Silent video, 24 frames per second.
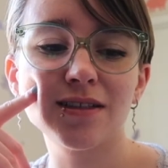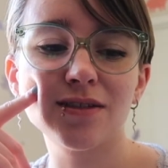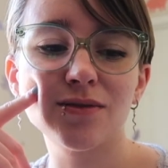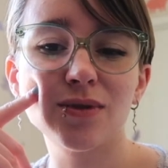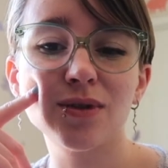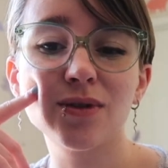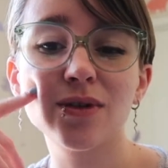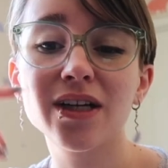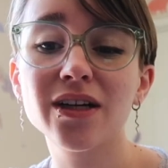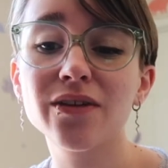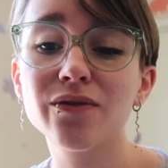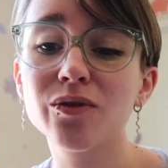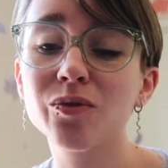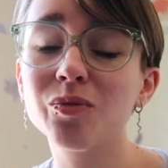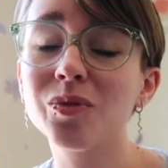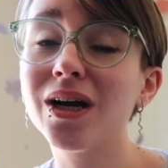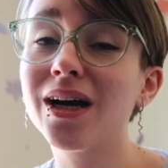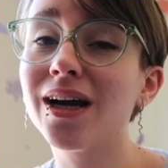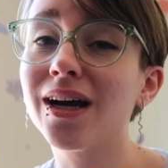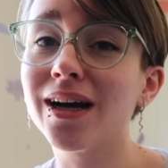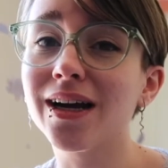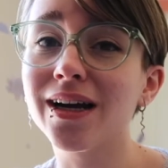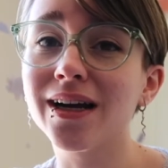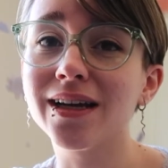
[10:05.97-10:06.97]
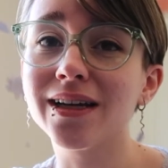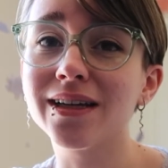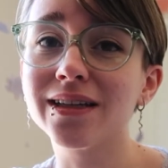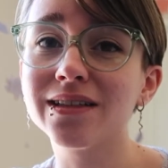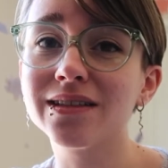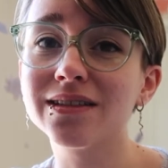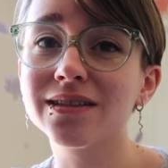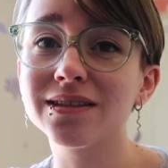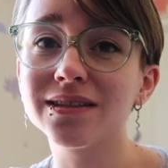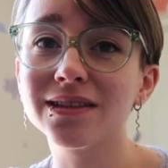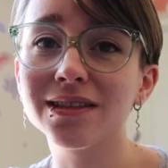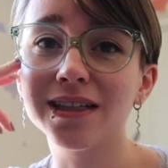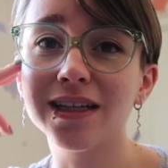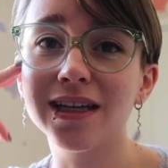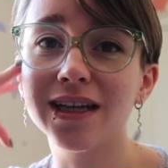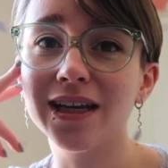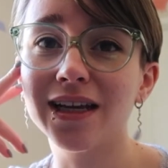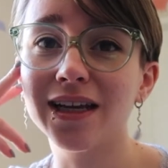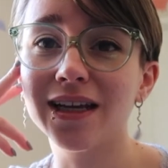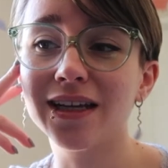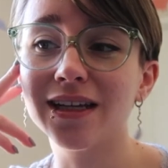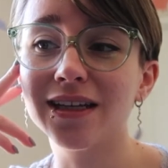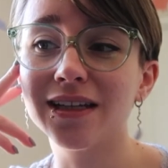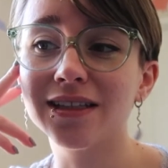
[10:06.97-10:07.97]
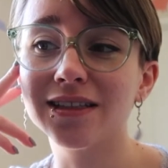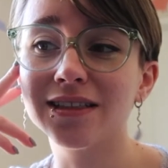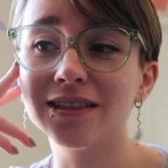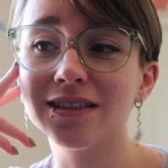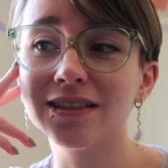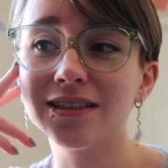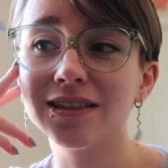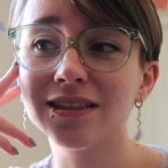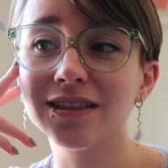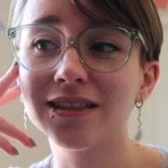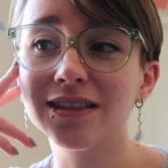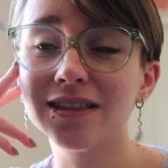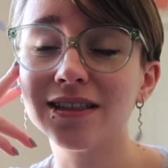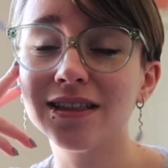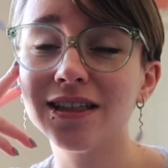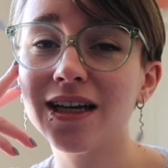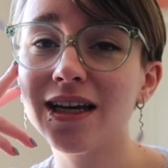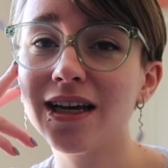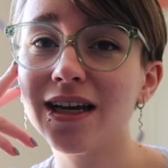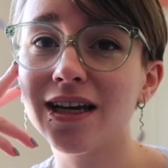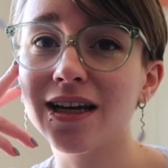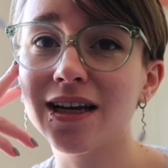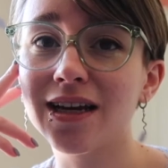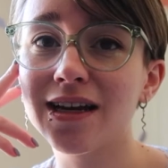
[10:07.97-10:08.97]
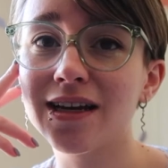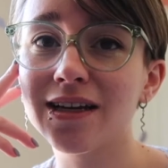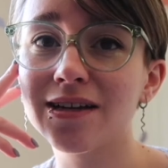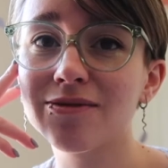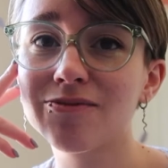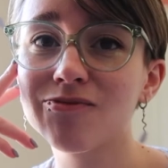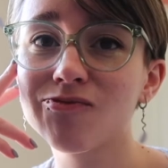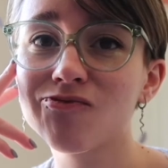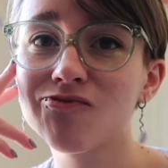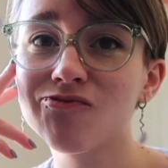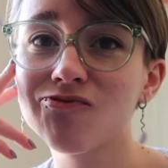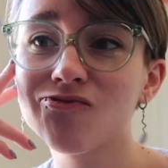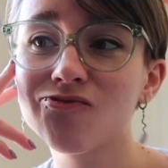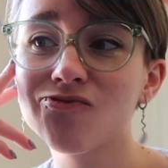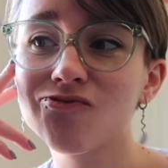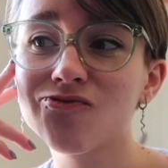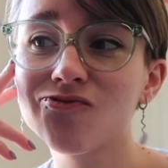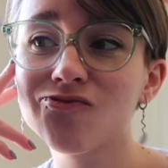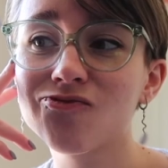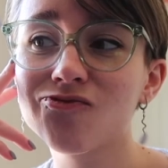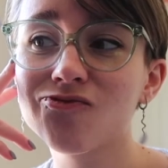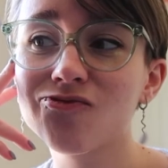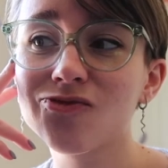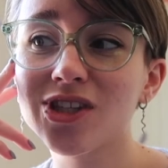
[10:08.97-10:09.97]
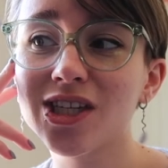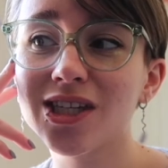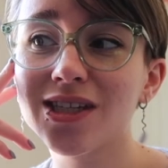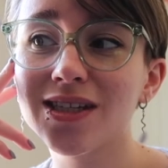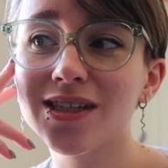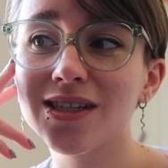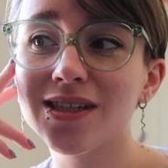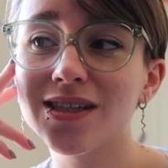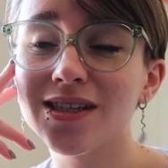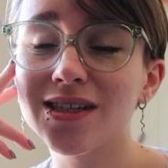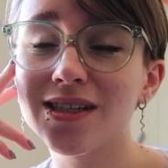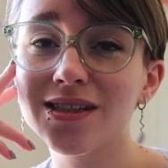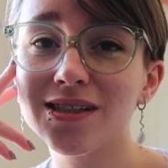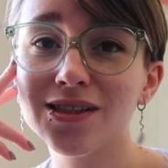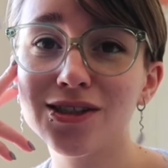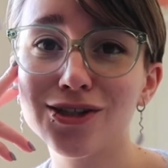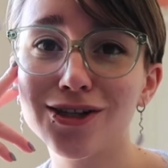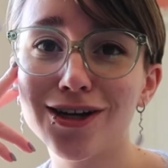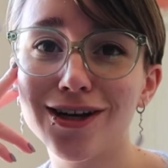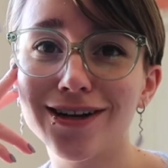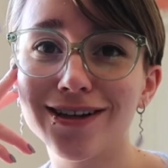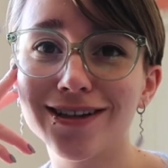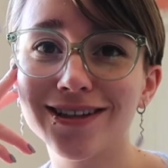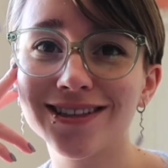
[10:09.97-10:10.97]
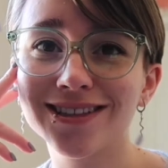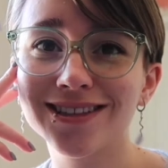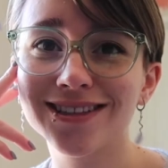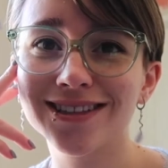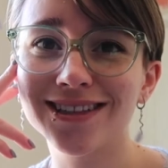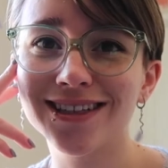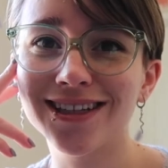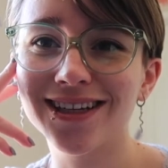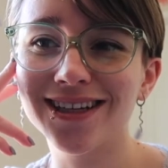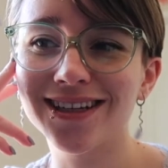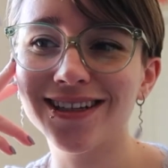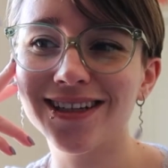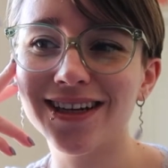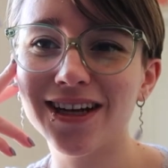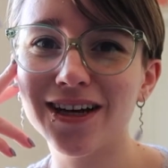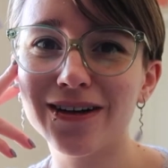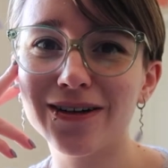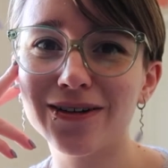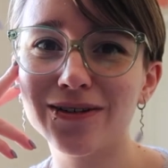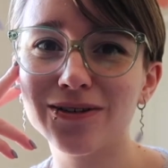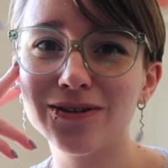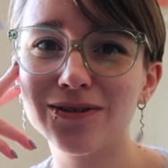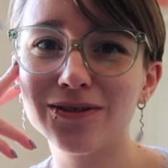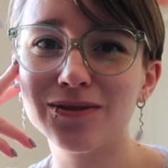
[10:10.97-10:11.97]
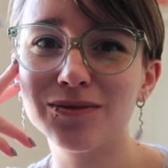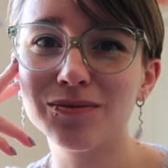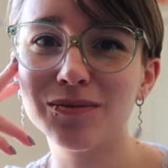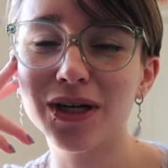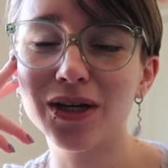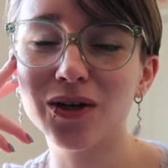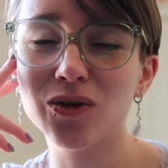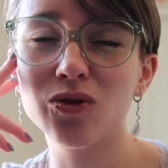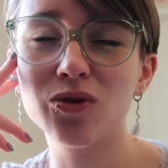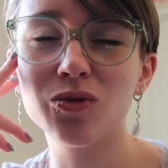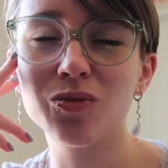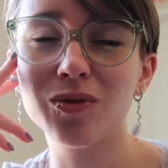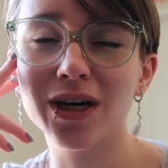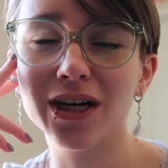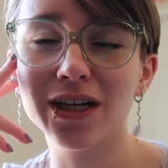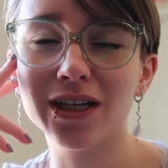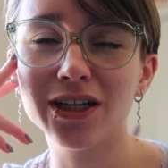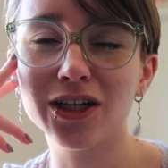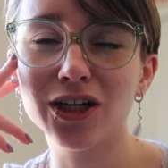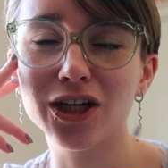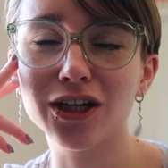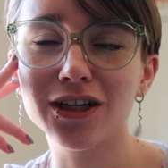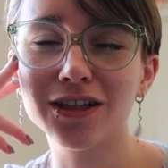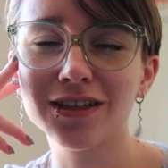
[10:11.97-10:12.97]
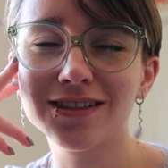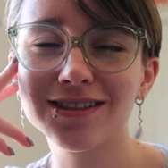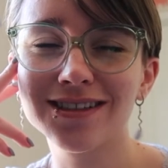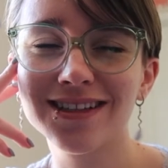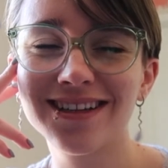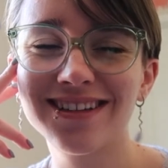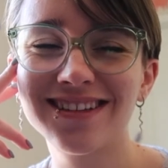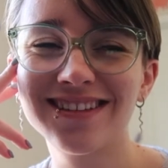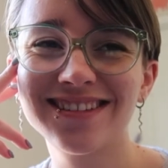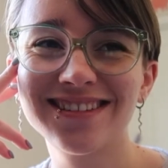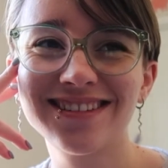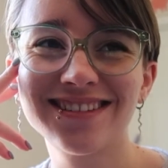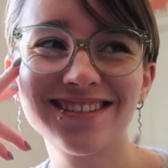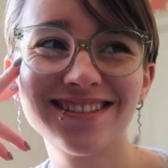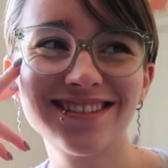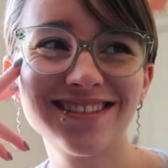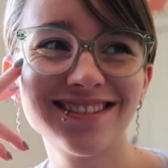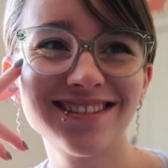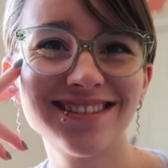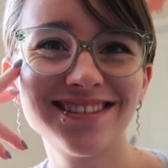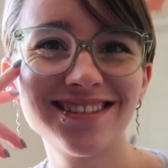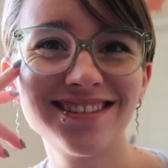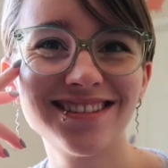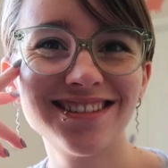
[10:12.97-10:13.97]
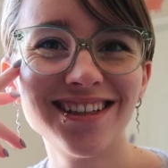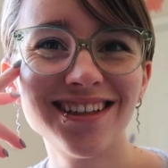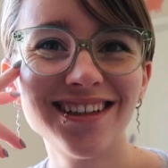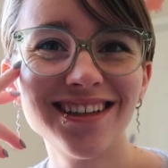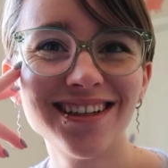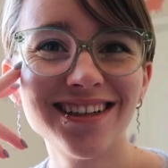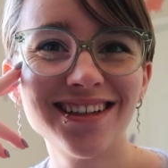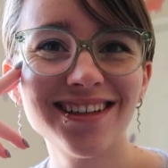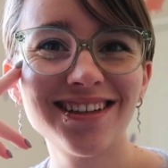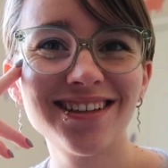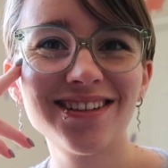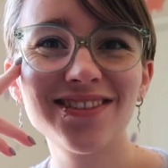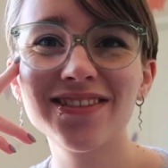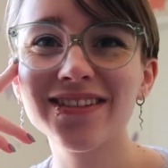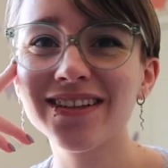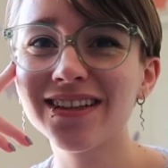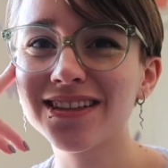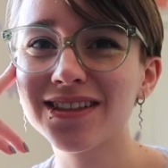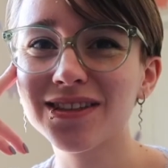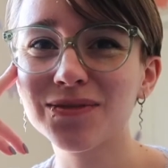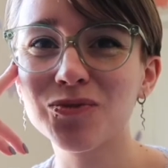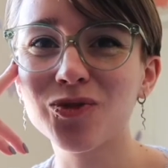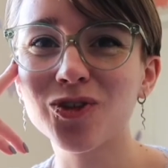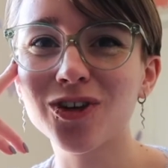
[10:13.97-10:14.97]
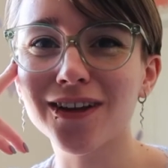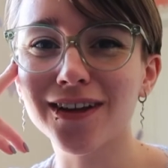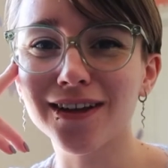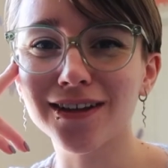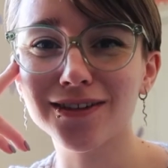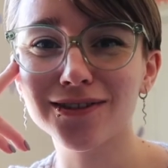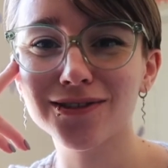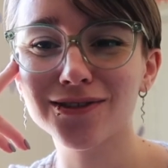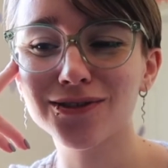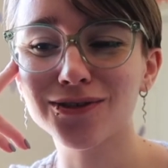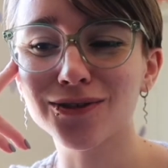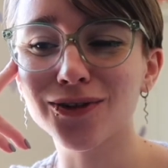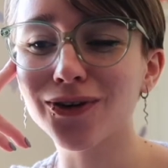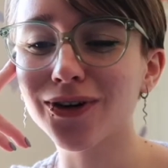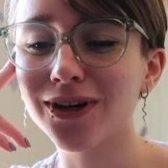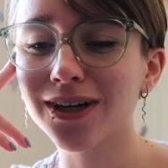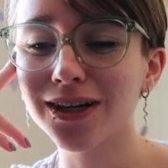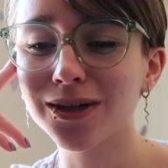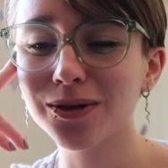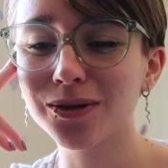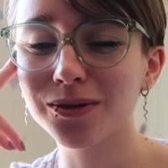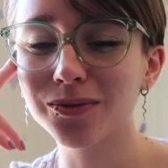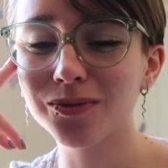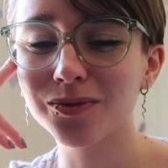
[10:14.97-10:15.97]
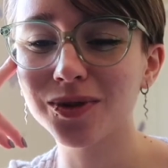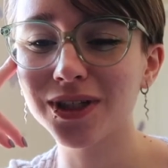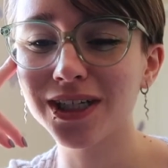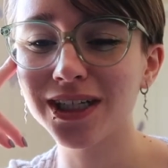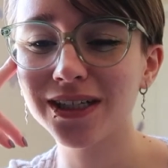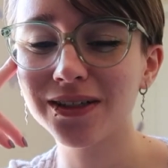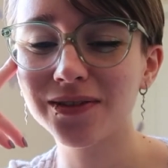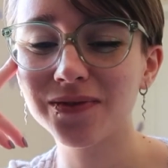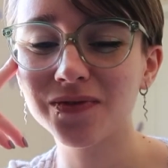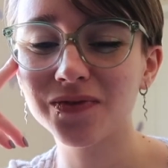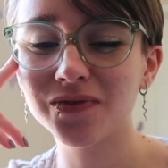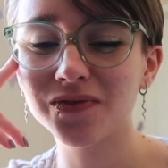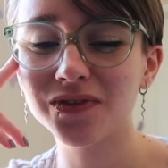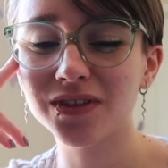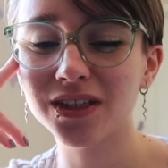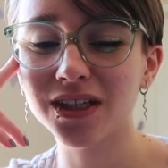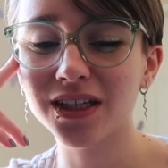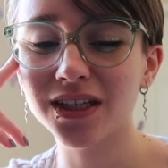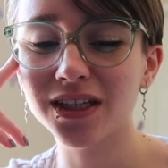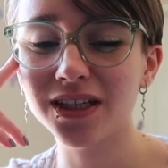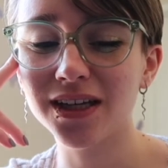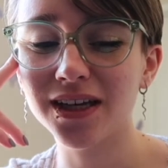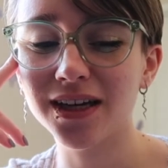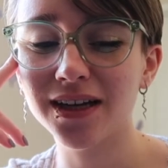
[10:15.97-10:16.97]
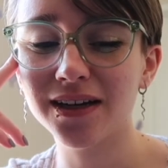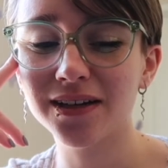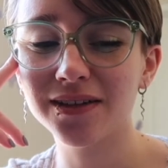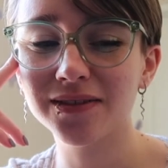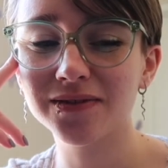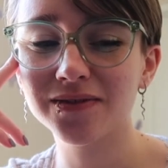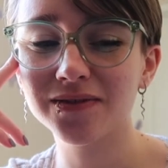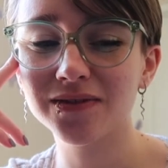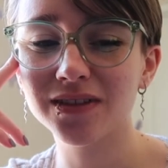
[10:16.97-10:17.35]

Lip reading: We were hit from behind, and yeah, it sucked. And now my whole body hurts. Well, it's more like sore, but yeah.